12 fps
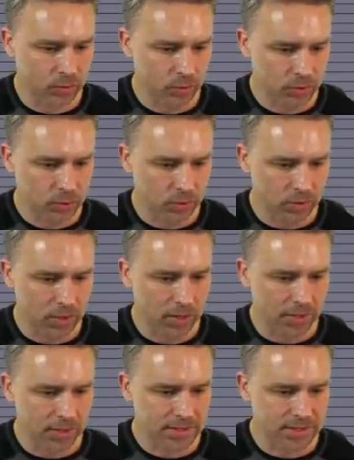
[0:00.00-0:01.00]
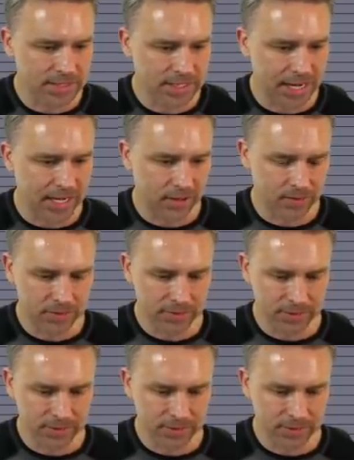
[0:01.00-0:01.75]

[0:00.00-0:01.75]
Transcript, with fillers: We'll twirl all this down.